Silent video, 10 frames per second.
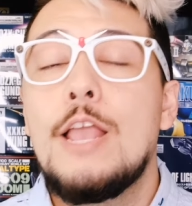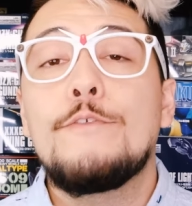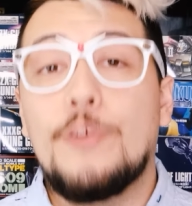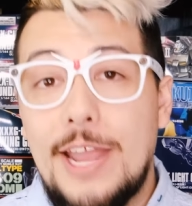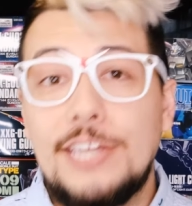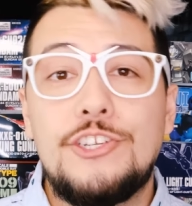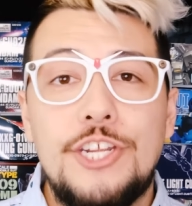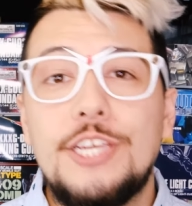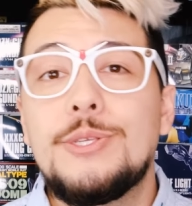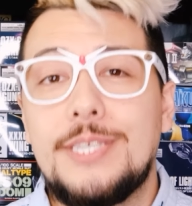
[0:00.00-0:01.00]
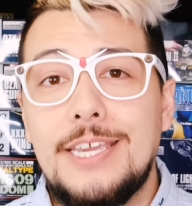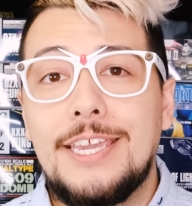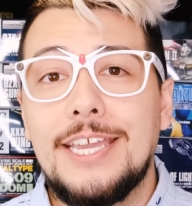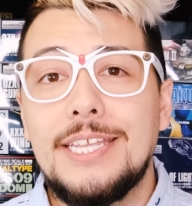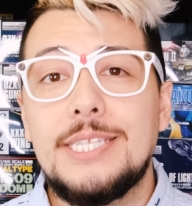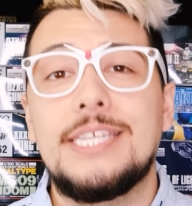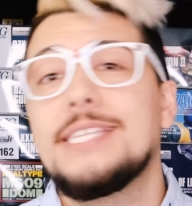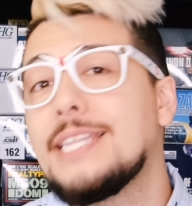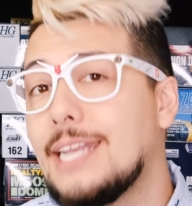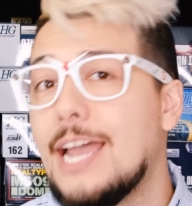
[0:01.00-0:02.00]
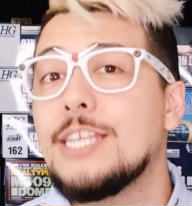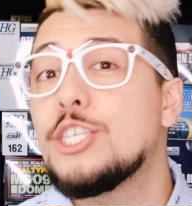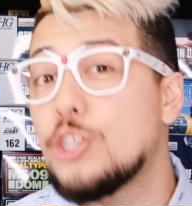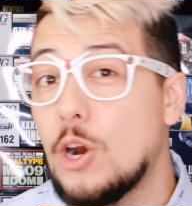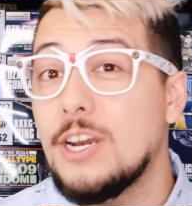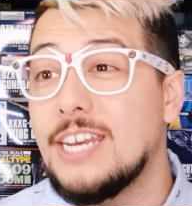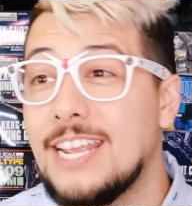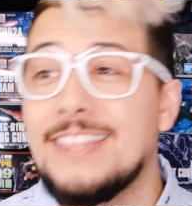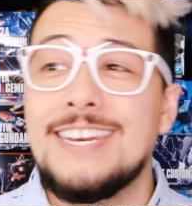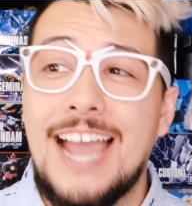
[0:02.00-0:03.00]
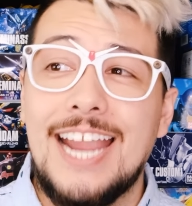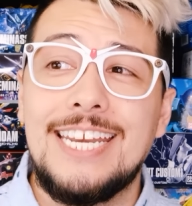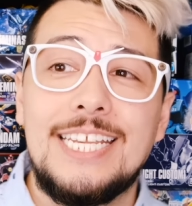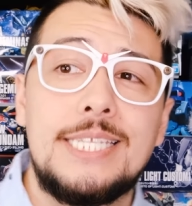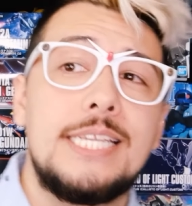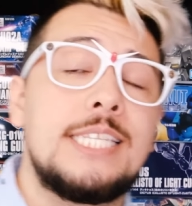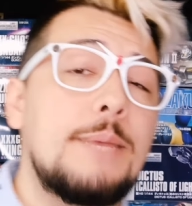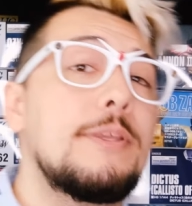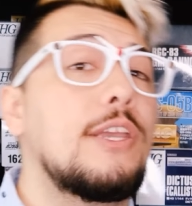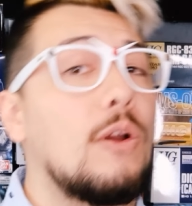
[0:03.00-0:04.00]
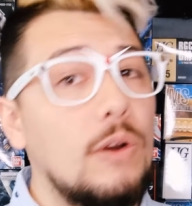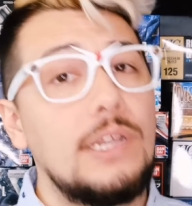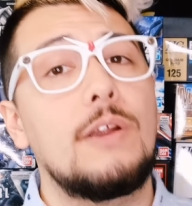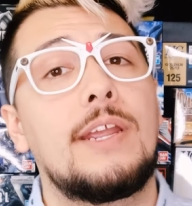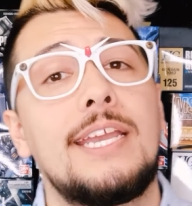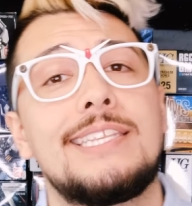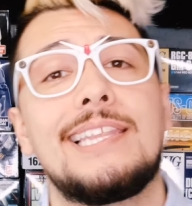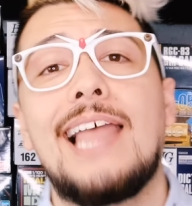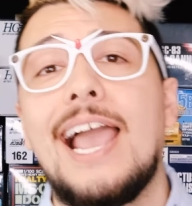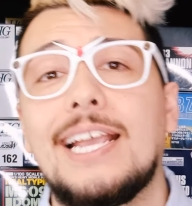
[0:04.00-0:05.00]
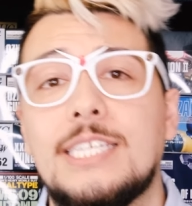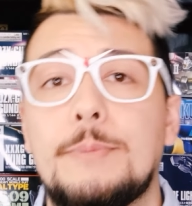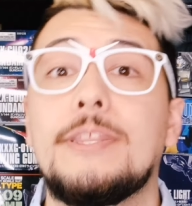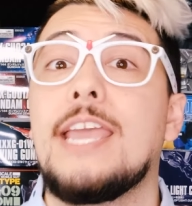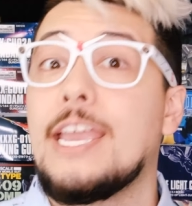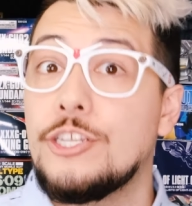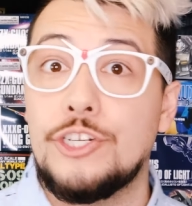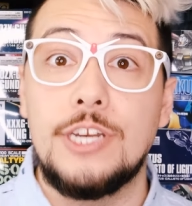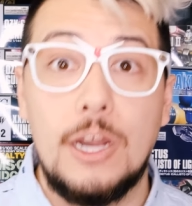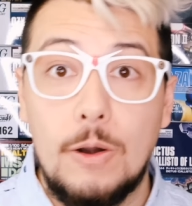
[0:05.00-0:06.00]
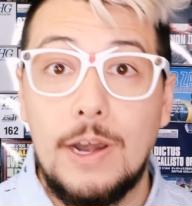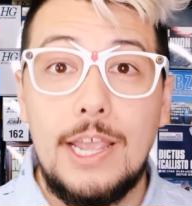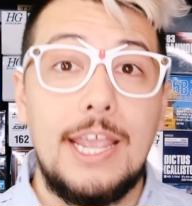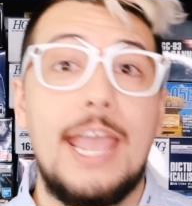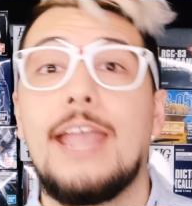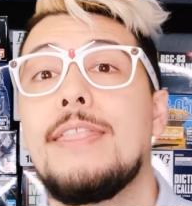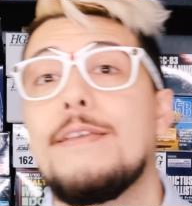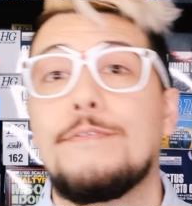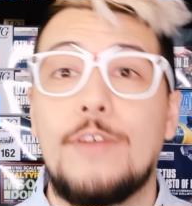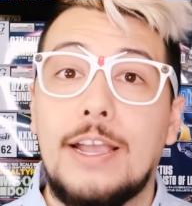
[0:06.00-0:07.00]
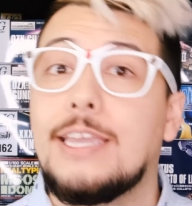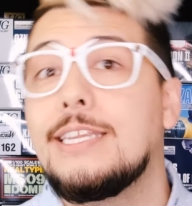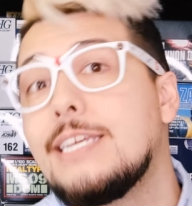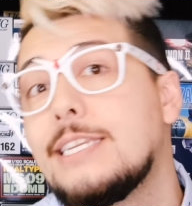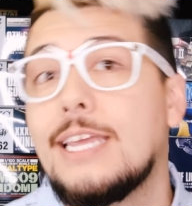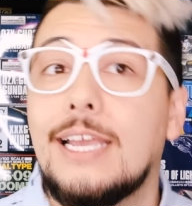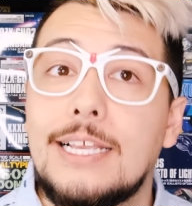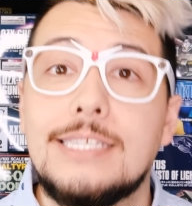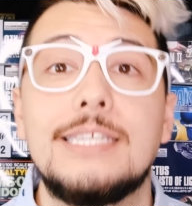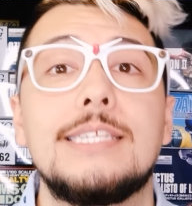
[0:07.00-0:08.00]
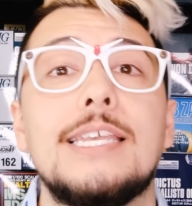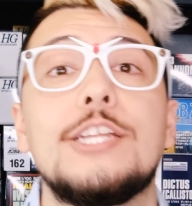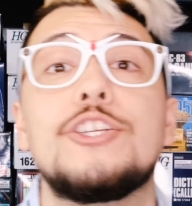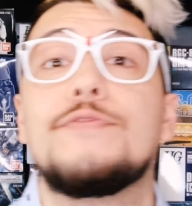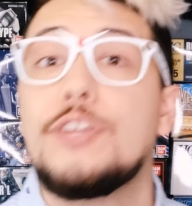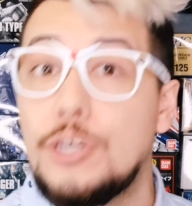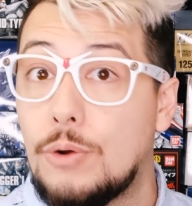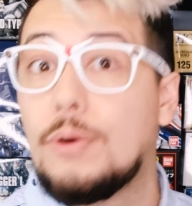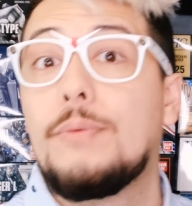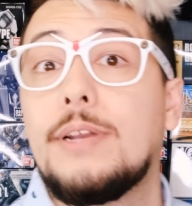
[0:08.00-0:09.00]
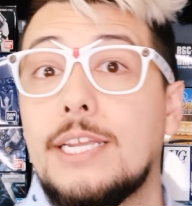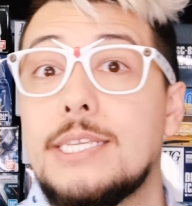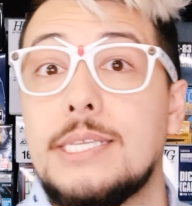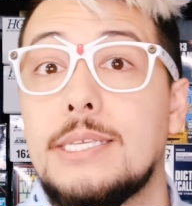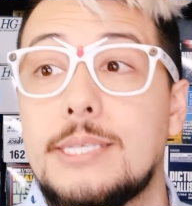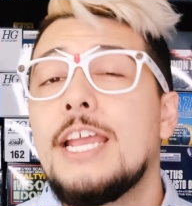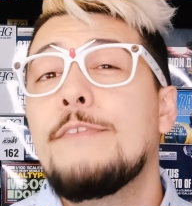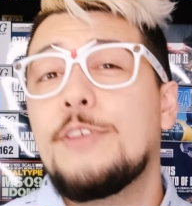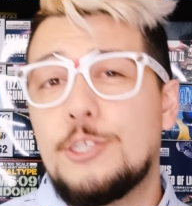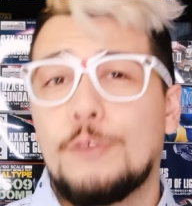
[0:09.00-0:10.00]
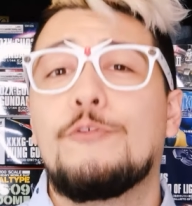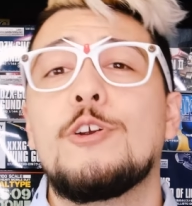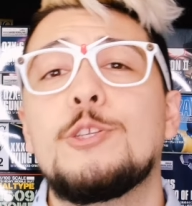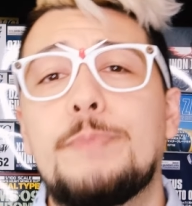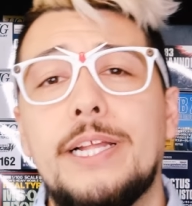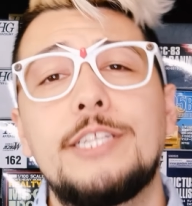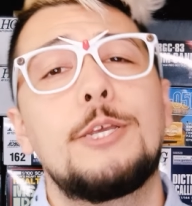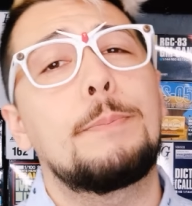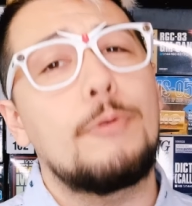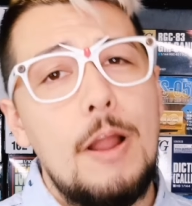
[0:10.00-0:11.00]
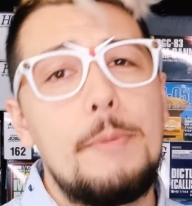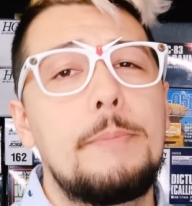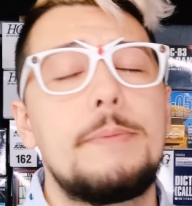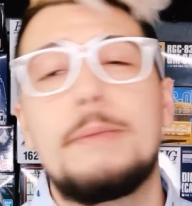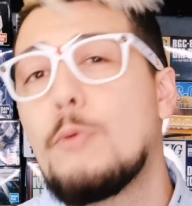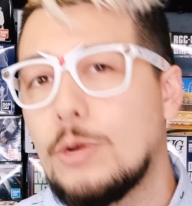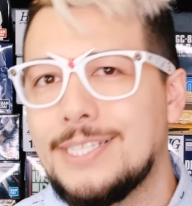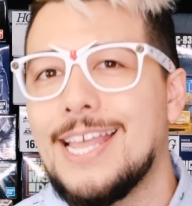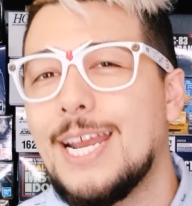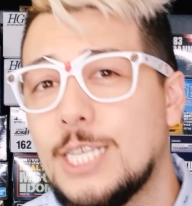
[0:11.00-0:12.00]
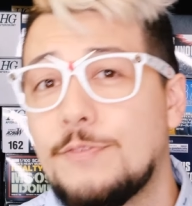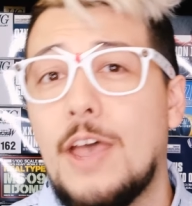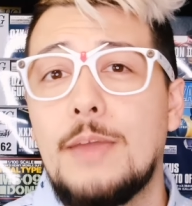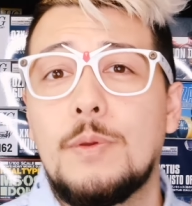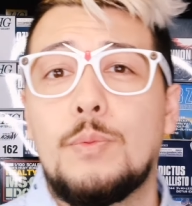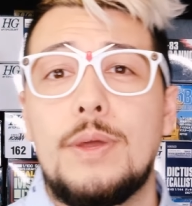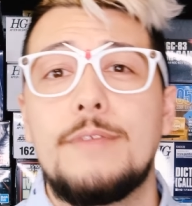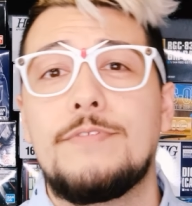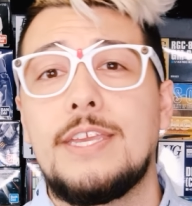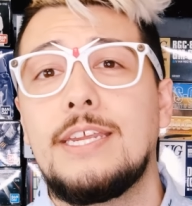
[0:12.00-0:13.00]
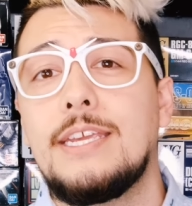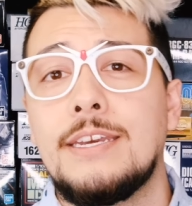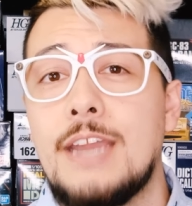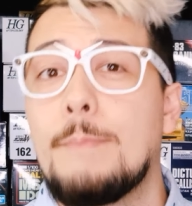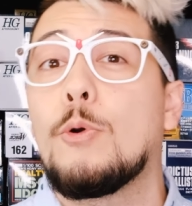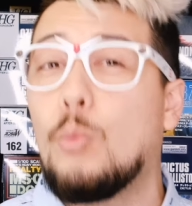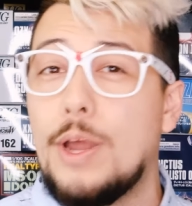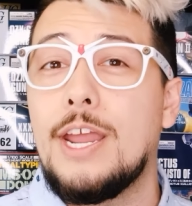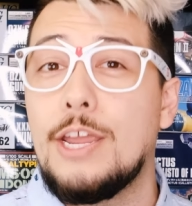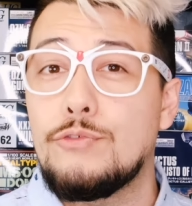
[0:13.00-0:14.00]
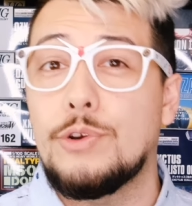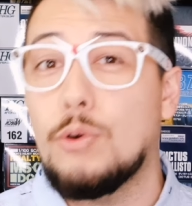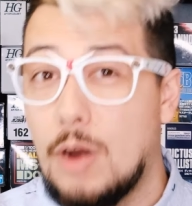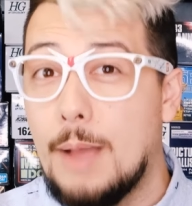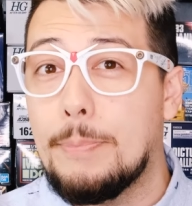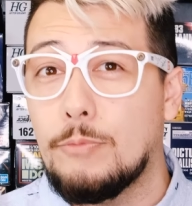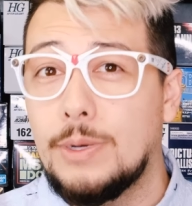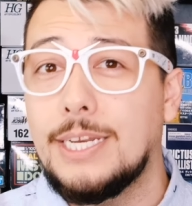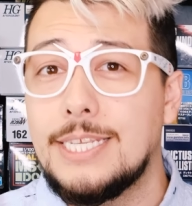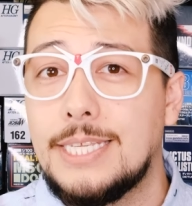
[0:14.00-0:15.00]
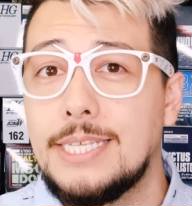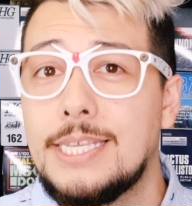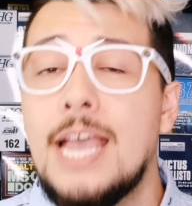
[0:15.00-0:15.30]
For HGUC kits, since the line started in the 90s, some of the earlier kits lack some of the engineering and the funky details and such of the newer releases. If it's your first build, you'll probably be more satisfied with one of the number 100 or up releases,